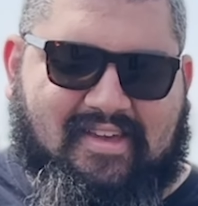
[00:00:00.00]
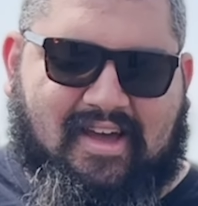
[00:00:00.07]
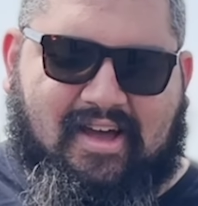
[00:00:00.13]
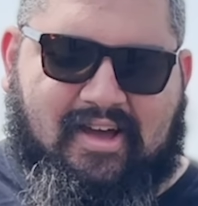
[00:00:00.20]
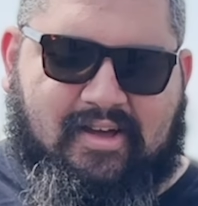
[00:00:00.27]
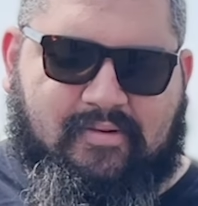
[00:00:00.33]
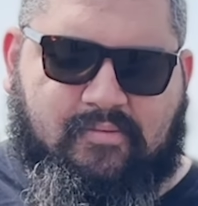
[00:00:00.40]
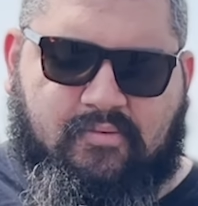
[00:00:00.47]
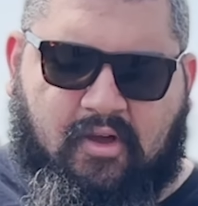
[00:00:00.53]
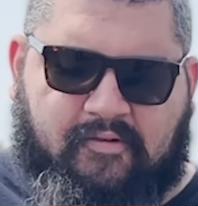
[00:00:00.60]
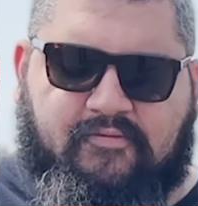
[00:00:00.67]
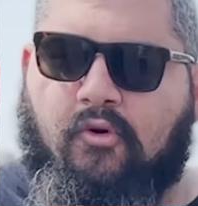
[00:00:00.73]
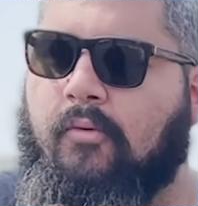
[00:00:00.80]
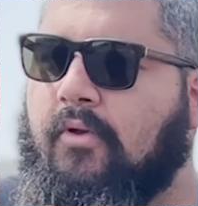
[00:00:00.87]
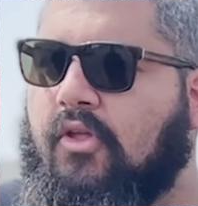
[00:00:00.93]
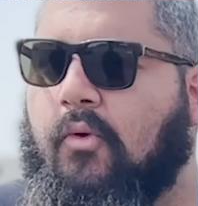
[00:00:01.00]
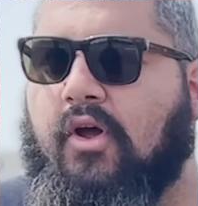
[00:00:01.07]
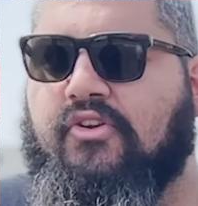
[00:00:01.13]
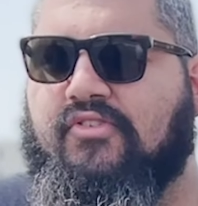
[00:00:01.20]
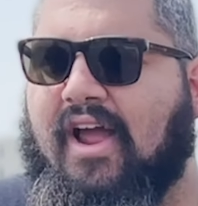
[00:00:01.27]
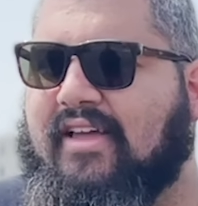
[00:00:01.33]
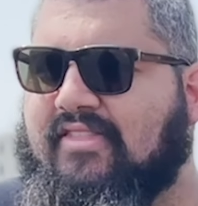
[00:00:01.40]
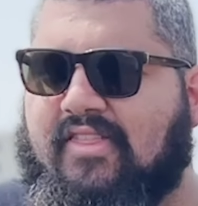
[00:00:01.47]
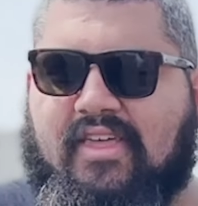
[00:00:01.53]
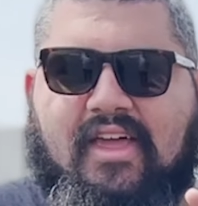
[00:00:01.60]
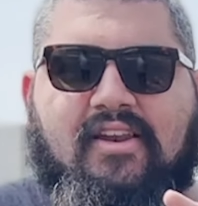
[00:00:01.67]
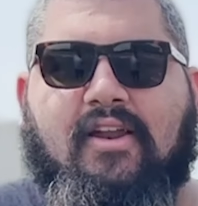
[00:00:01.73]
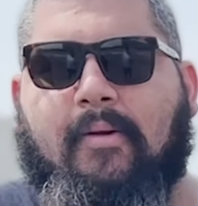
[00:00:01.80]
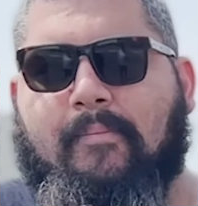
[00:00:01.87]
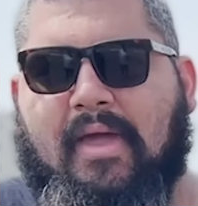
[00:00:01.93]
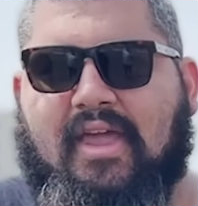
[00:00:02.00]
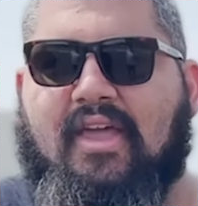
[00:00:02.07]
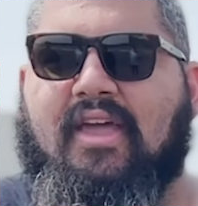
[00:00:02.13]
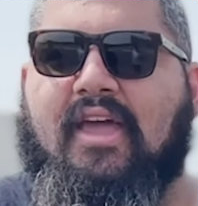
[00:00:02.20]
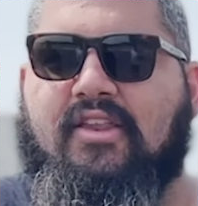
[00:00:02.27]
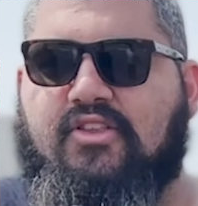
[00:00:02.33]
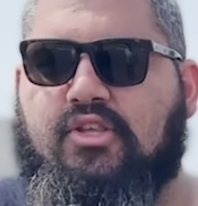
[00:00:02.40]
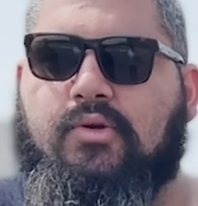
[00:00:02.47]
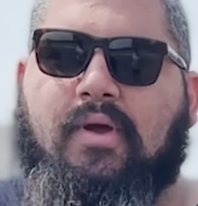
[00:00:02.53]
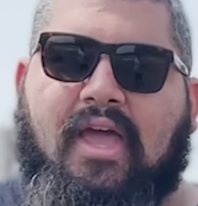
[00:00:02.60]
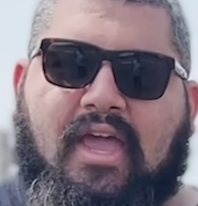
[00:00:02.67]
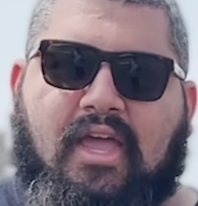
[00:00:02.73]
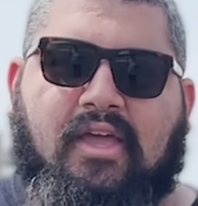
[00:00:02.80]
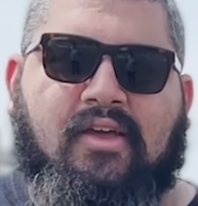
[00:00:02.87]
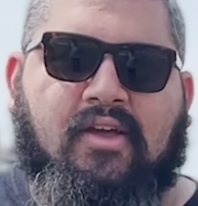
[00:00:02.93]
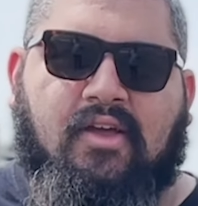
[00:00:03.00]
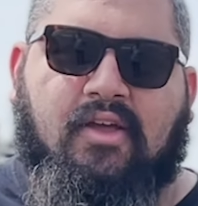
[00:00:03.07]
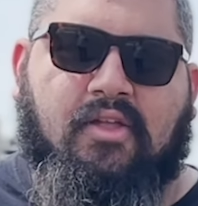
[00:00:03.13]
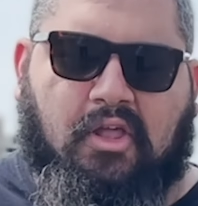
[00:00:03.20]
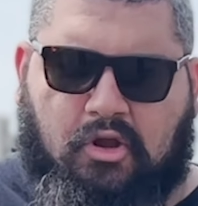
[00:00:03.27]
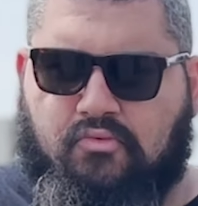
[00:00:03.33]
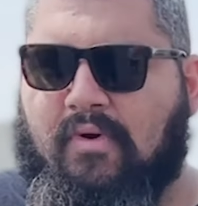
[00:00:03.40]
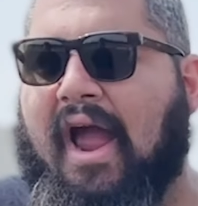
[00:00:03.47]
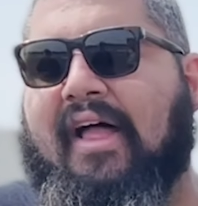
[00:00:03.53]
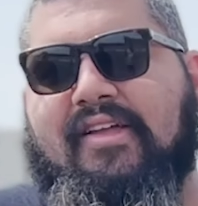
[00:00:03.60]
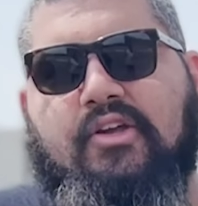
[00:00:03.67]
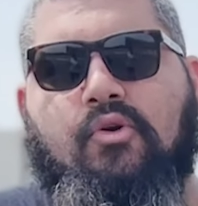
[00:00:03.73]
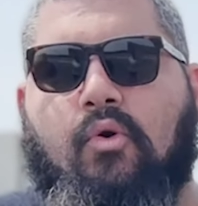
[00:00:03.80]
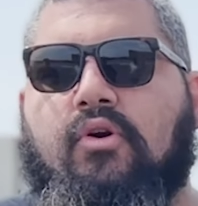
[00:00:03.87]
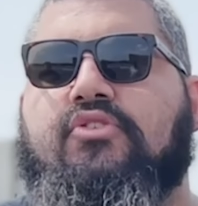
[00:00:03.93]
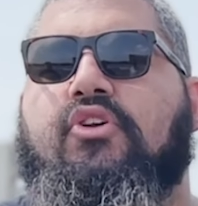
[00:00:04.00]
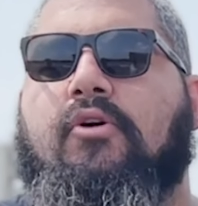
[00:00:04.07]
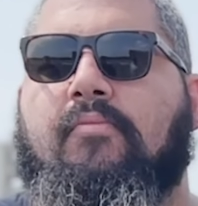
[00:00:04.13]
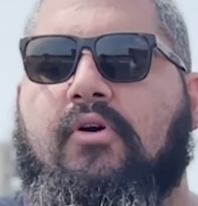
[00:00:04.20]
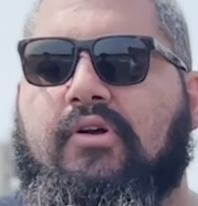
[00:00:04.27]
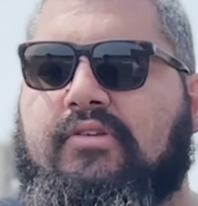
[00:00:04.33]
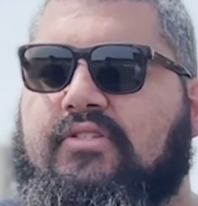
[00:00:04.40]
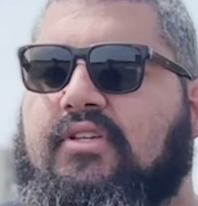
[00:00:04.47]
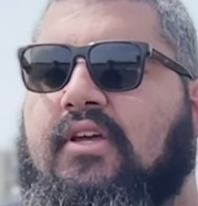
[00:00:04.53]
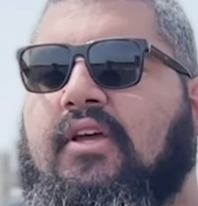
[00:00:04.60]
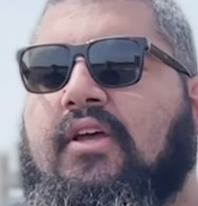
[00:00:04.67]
a Formula One track that they ended up making into a rally course almost,